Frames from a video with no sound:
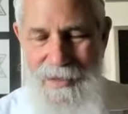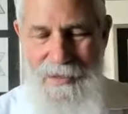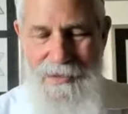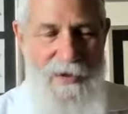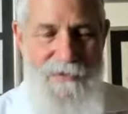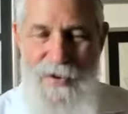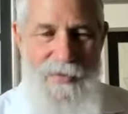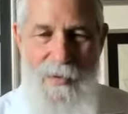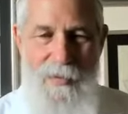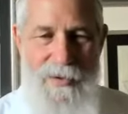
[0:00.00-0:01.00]
So I
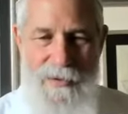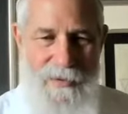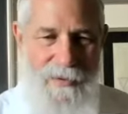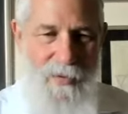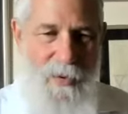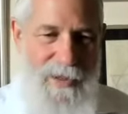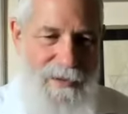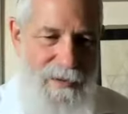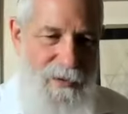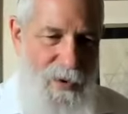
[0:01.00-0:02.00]
found that one
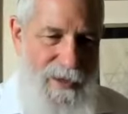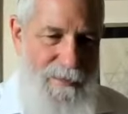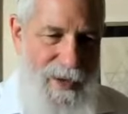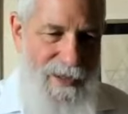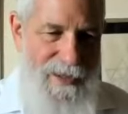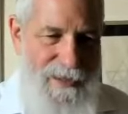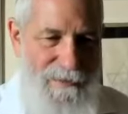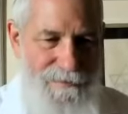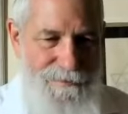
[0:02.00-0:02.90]
quite amazing.